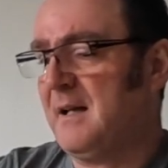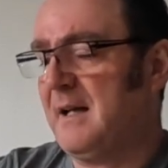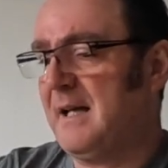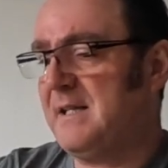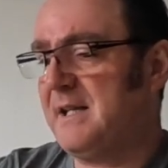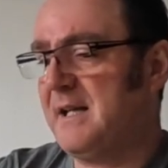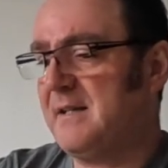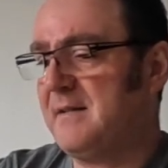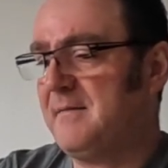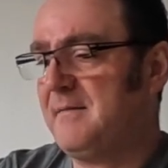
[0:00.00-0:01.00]
It
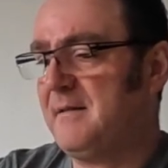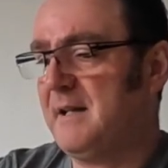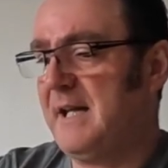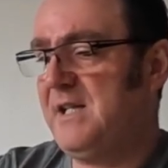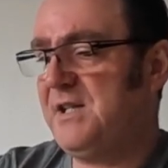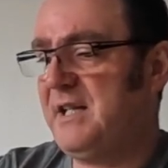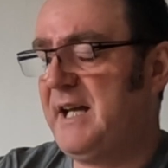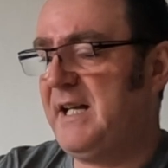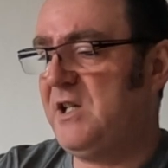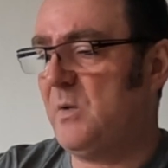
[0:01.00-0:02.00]
says
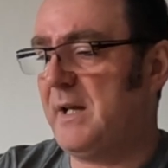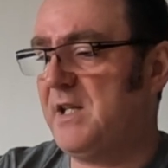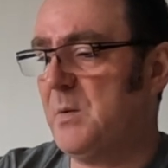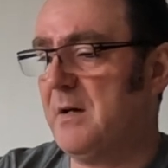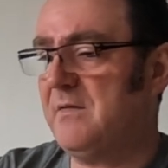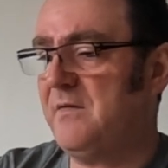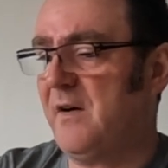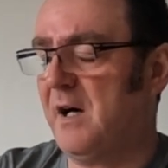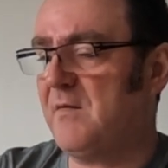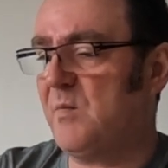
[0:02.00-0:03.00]
ECE 2205